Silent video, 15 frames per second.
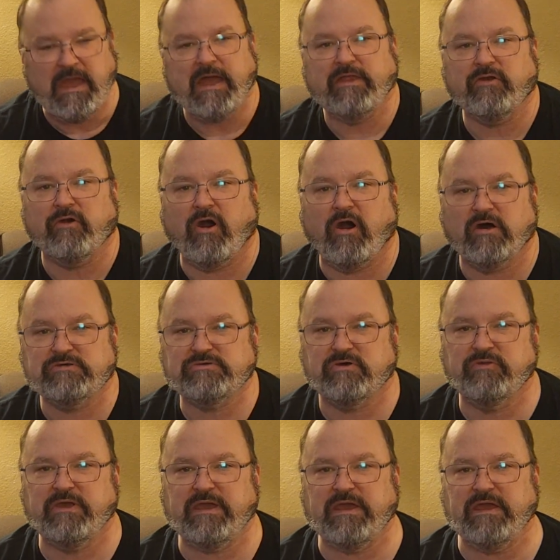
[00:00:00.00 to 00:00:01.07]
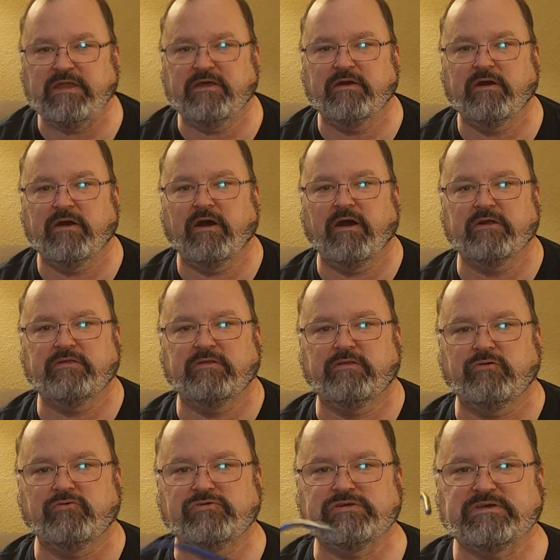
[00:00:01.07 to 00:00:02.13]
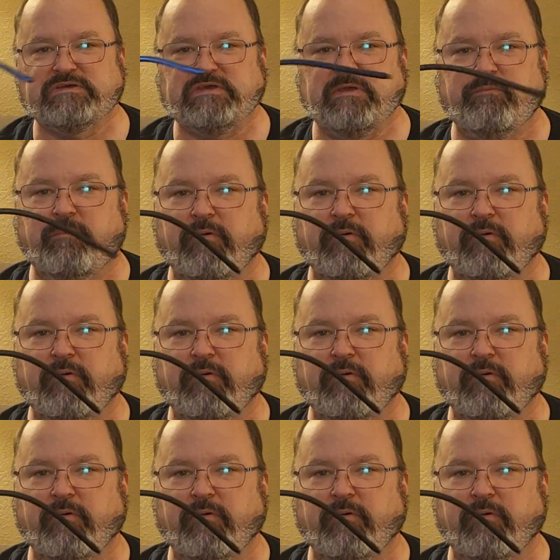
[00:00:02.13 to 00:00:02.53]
And you'll also need a 260